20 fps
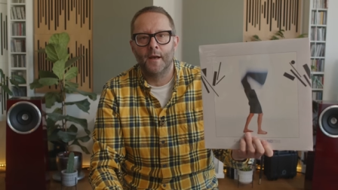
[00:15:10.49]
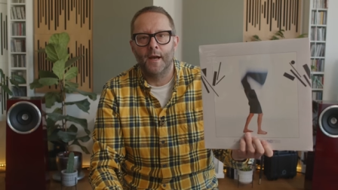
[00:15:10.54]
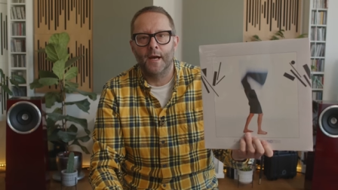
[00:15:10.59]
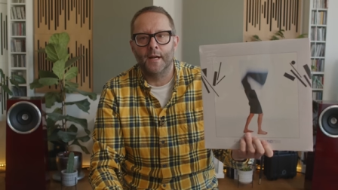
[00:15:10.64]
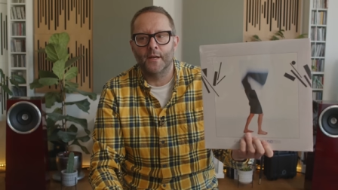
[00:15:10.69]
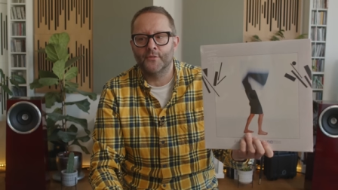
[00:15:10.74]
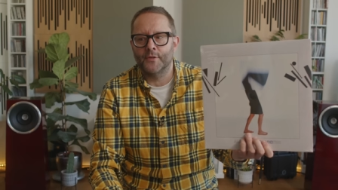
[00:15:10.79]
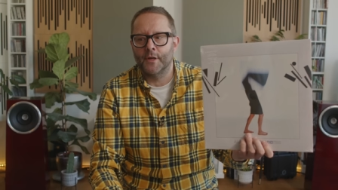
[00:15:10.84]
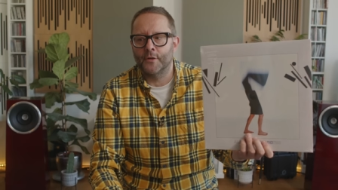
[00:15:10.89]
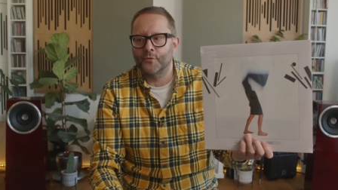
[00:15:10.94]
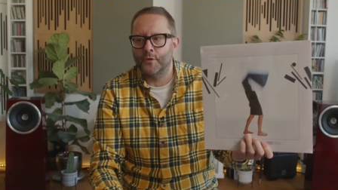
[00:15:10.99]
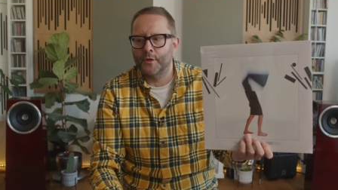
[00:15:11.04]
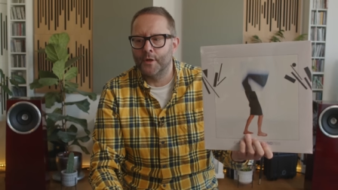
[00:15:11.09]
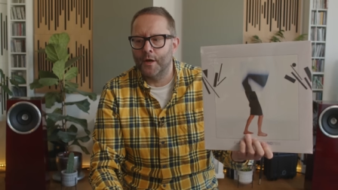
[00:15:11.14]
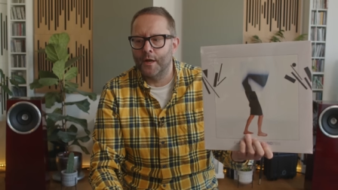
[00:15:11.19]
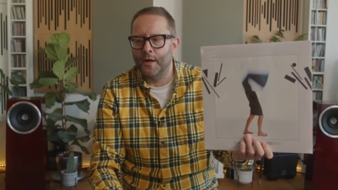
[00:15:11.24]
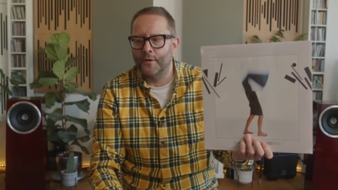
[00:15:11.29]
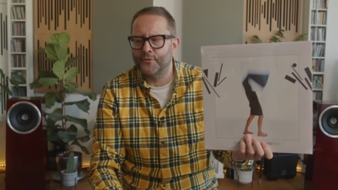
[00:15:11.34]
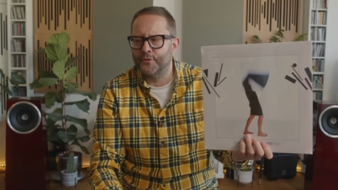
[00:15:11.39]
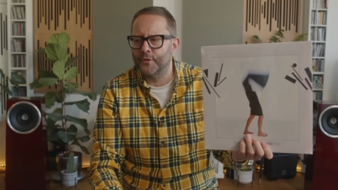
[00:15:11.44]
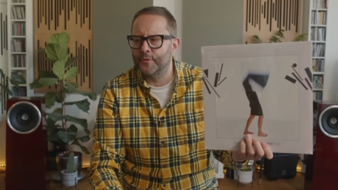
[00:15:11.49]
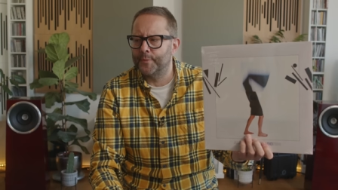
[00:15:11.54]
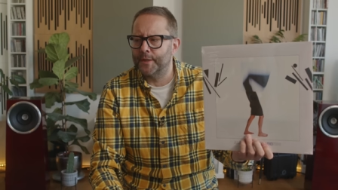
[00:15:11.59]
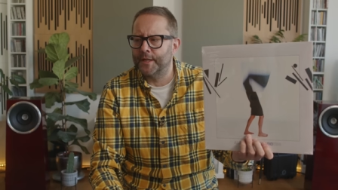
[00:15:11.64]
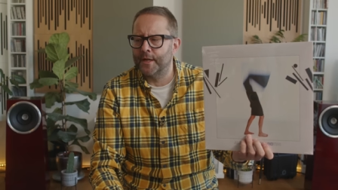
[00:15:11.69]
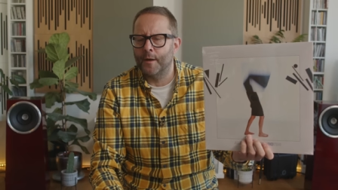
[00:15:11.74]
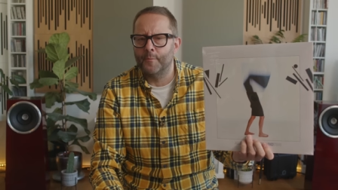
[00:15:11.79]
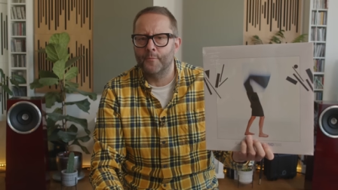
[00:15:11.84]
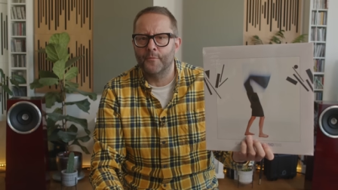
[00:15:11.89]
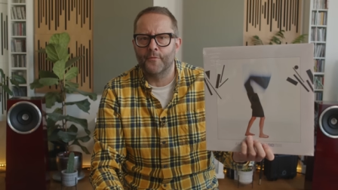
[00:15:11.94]
Alessandro and I have sort of
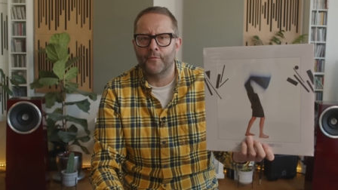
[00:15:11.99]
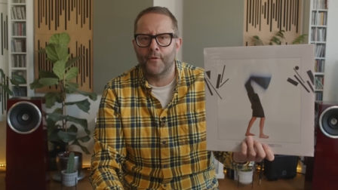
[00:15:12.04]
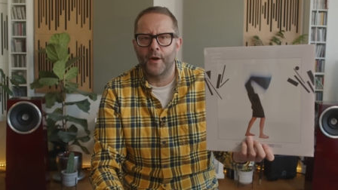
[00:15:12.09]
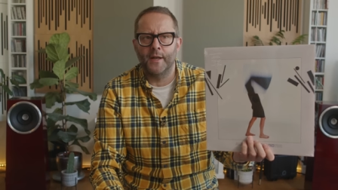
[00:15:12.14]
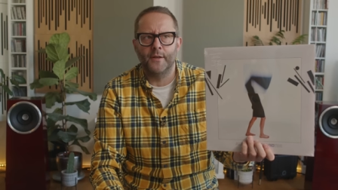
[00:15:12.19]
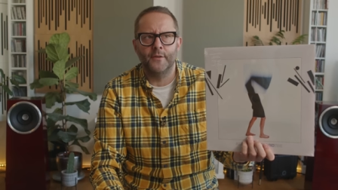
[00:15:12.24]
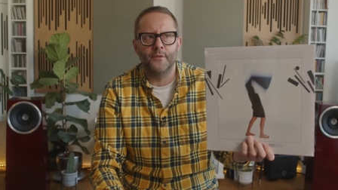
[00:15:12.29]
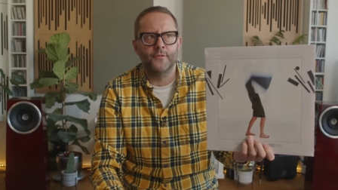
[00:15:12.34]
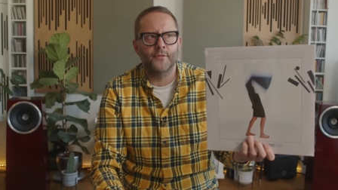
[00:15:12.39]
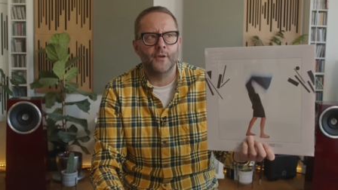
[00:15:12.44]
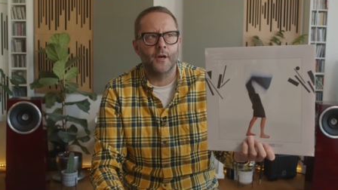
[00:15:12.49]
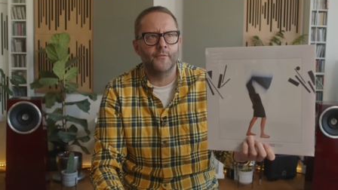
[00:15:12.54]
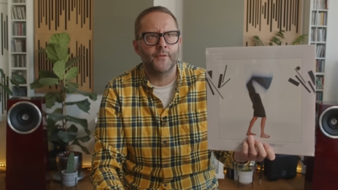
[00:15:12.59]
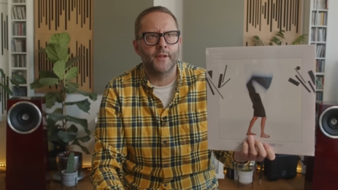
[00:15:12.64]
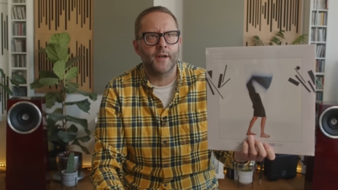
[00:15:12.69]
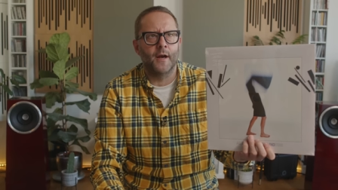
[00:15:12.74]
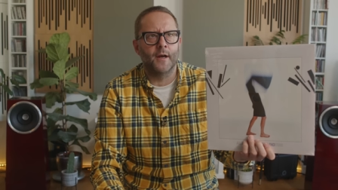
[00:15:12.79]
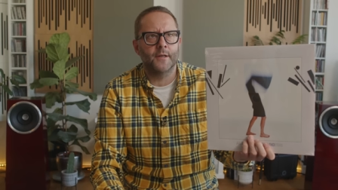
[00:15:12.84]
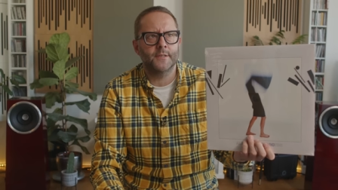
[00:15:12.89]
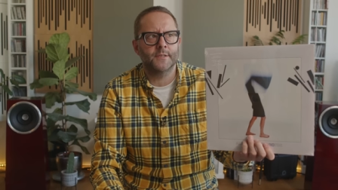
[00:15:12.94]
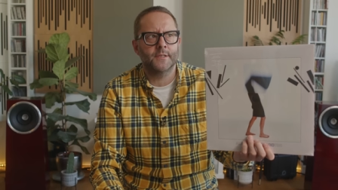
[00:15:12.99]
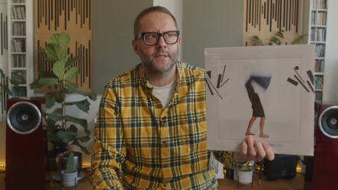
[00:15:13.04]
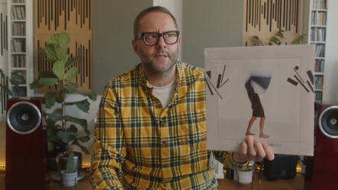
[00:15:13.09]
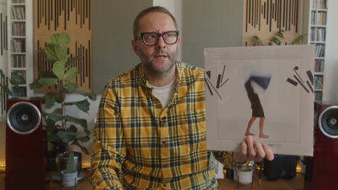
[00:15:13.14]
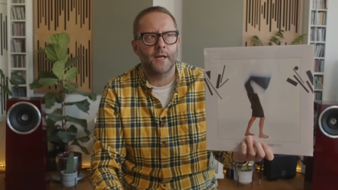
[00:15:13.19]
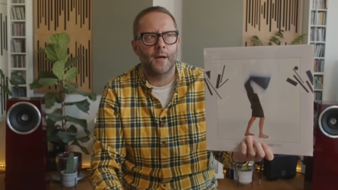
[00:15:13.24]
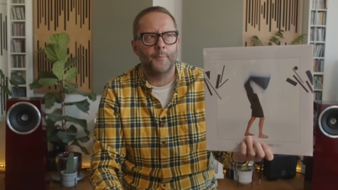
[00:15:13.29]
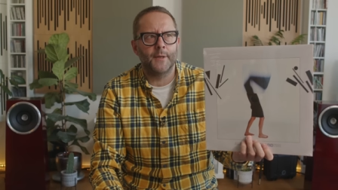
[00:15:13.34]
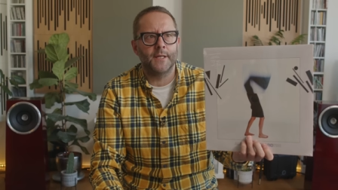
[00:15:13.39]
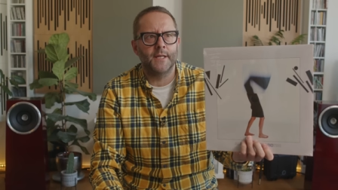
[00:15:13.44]
become friends over the last
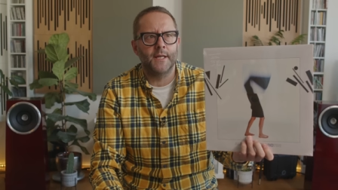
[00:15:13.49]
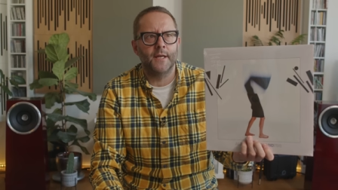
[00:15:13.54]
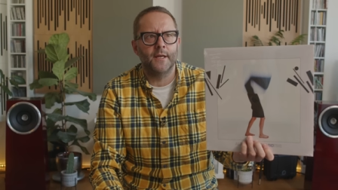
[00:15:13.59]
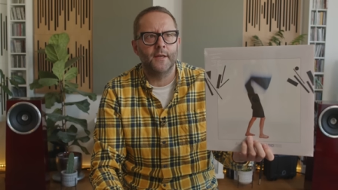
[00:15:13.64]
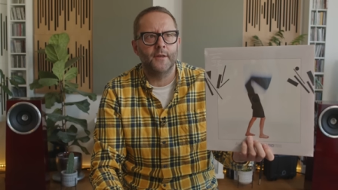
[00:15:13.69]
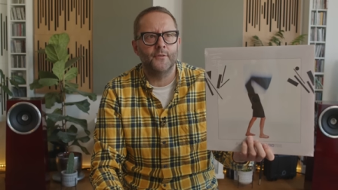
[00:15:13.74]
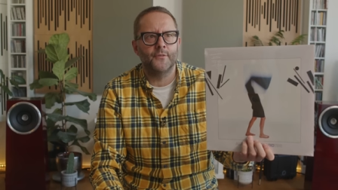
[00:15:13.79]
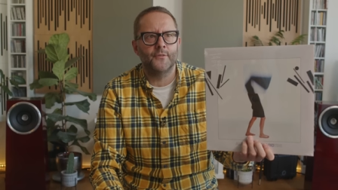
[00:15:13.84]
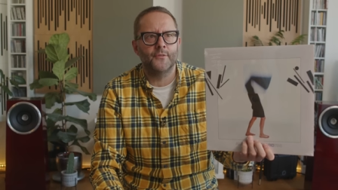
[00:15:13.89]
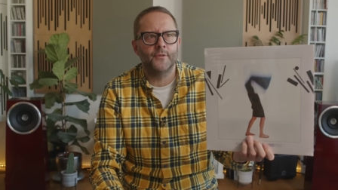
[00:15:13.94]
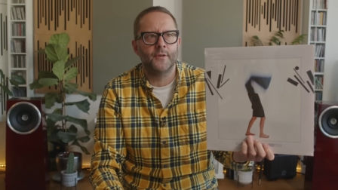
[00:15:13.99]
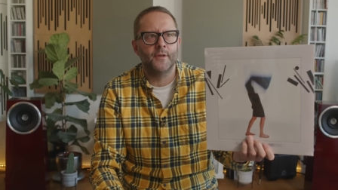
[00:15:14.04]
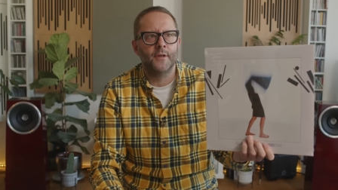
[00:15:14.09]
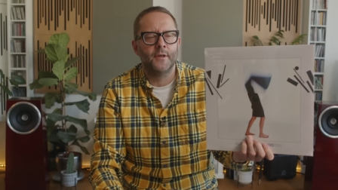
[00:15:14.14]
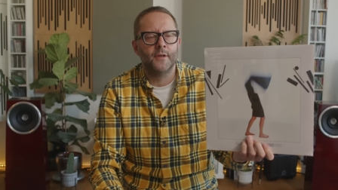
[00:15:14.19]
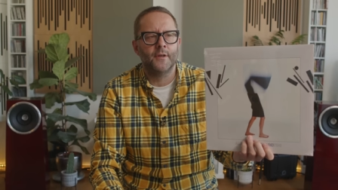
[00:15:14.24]
couple of years,